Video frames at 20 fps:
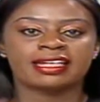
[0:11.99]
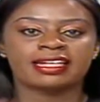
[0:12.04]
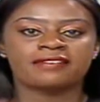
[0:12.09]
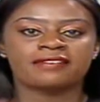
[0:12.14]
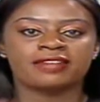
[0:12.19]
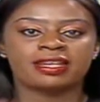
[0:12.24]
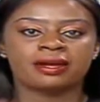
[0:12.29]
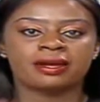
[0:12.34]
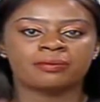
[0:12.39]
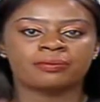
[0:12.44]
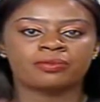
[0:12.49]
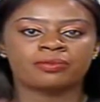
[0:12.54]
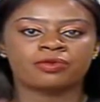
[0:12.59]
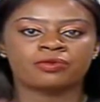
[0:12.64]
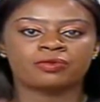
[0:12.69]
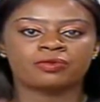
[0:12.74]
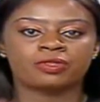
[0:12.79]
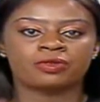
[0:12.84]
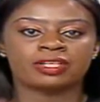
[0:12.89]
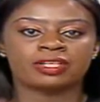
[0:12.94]
giving a
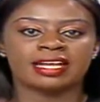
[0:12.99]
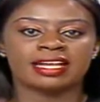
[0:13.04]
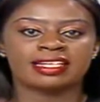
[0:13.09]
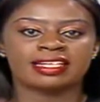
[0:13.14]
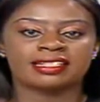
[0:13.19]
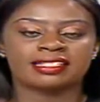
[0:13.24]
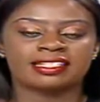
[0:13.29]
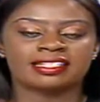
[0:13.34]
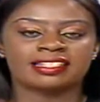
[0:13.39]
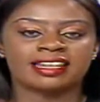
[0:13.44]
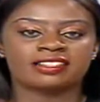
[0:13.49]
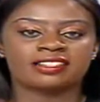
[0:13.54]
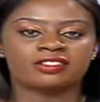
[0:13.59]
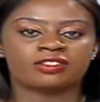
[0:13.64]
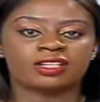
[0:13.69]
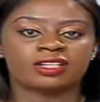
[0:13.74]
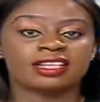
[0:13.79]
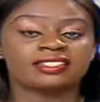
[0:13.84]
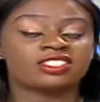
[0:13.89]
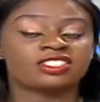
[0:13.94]
boom to Kenya's
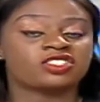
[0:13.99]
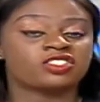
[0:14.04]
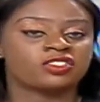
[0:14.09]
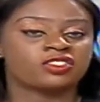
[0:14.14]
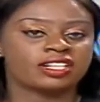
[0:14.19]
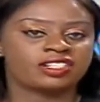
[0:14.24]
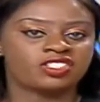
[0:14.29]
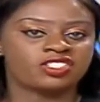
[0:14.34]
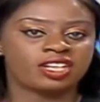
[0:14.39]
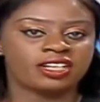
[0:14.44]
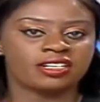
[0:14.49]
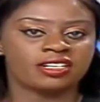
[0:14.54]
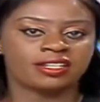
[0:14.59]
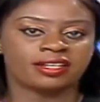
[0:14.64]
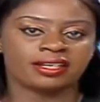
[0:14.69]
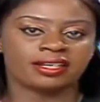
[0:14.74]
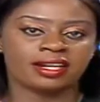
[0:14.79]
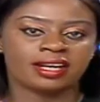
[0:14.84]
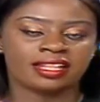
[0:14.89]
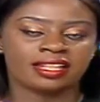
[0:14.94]
industrialization
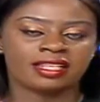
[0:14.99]
agenda.